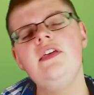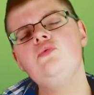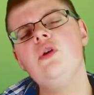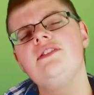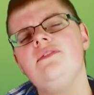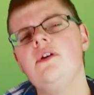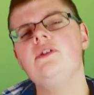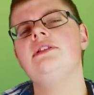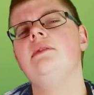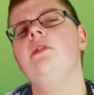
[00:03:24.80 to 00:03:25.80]
This one is
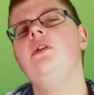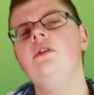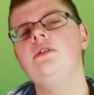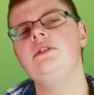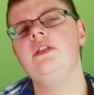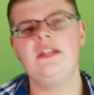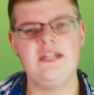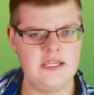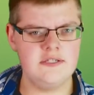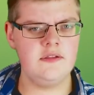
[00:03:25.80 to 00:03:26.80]
very similar to the
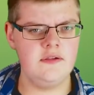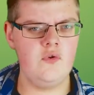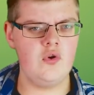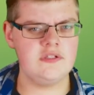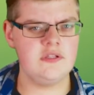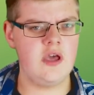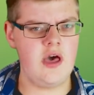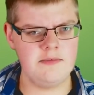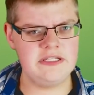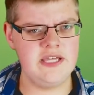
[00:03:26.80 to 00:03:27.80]
nasally voiced
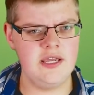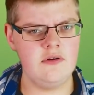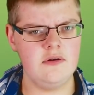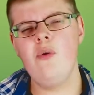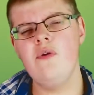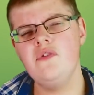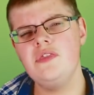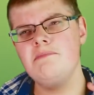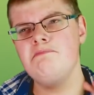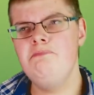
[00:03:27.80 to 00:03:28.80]
commentator. However,
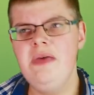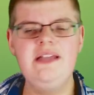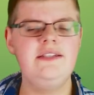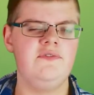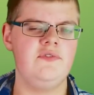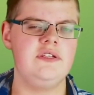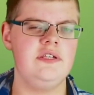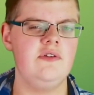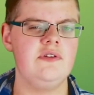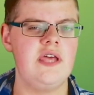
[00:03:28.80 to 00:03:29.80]
the big difference
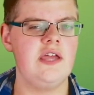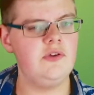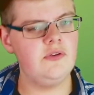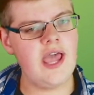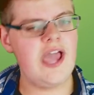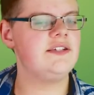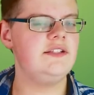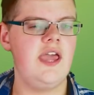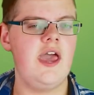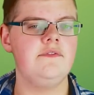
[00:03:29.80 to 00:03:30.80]
here is that you'll
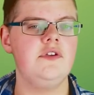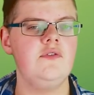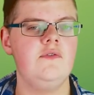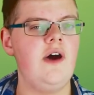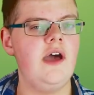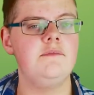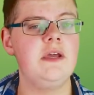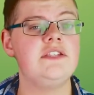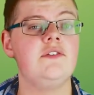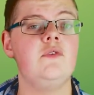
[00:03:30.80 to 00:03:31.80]
actually have to do 5
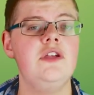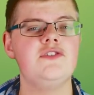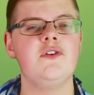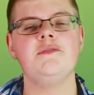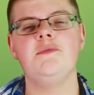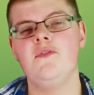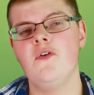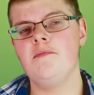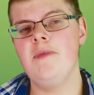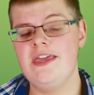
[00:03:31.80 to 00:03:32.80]
minutes of research
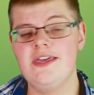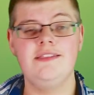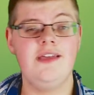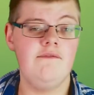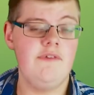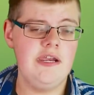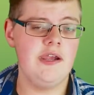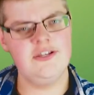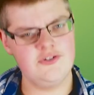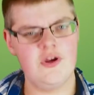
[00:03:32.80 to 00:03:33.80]
before making a
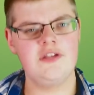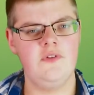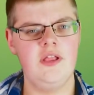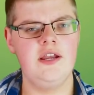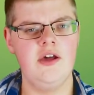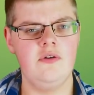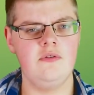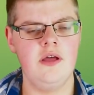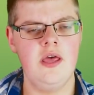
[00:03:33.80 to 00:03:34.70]
video. Stressful, I know.